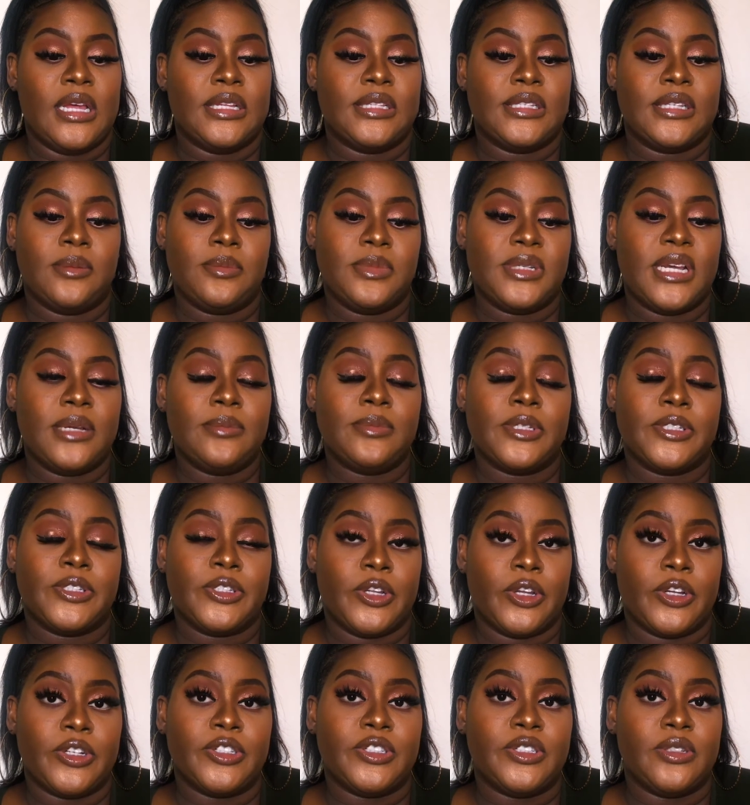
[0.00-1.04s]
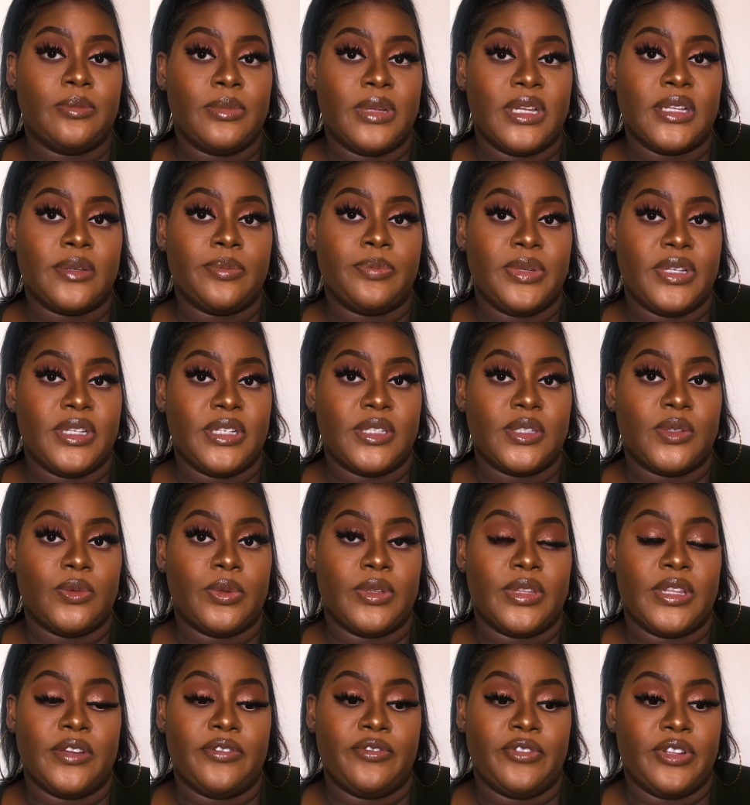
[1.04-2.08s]
sometimes it's hard to make peace
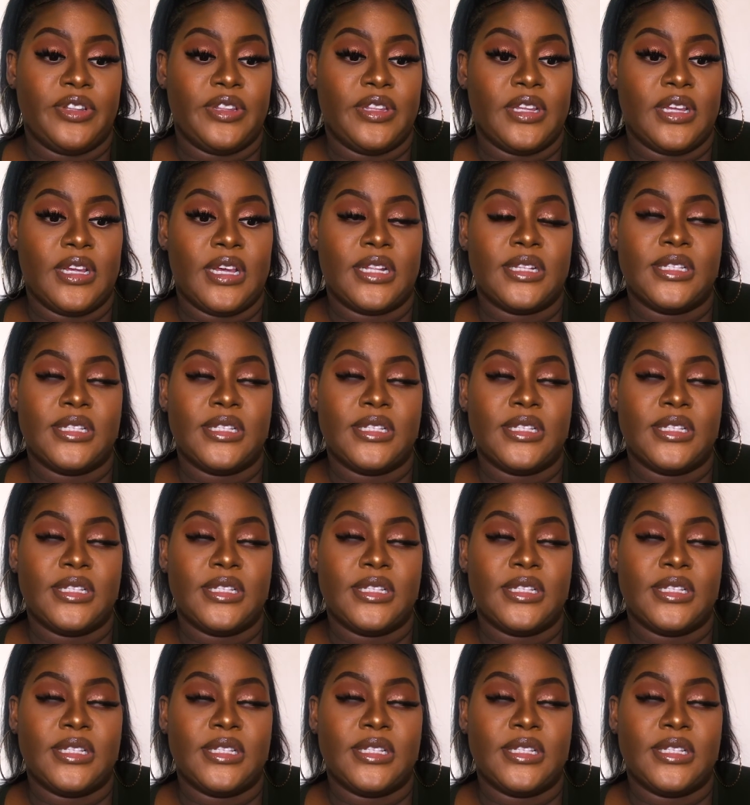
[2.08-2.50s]
with everything,